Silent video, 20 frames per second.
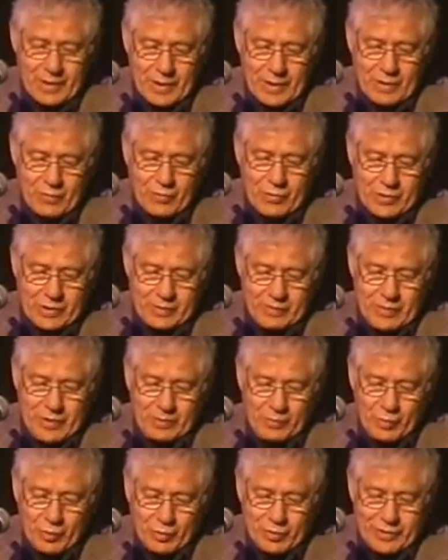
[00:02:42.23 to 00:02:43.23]
We
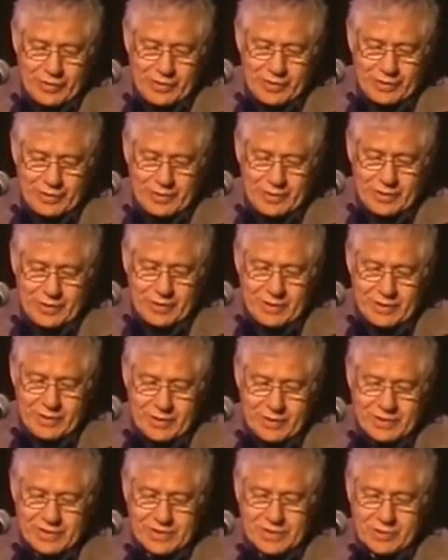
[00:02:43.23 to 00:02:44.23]
remember that day
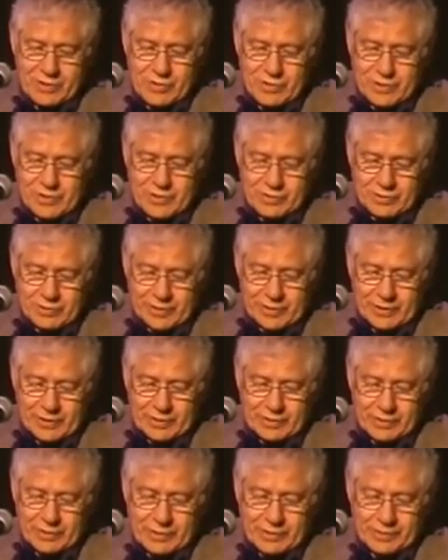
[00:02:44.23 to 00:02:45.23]
as
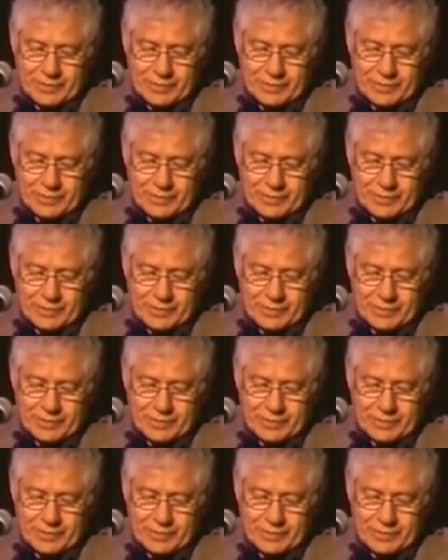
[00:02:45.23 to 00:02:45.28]
Kristallnacht.